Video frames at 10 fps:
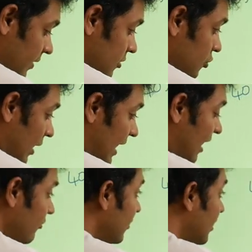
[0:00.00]
So I
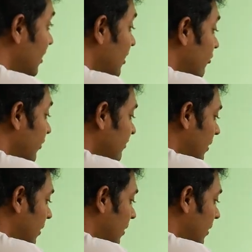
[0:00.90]
have 5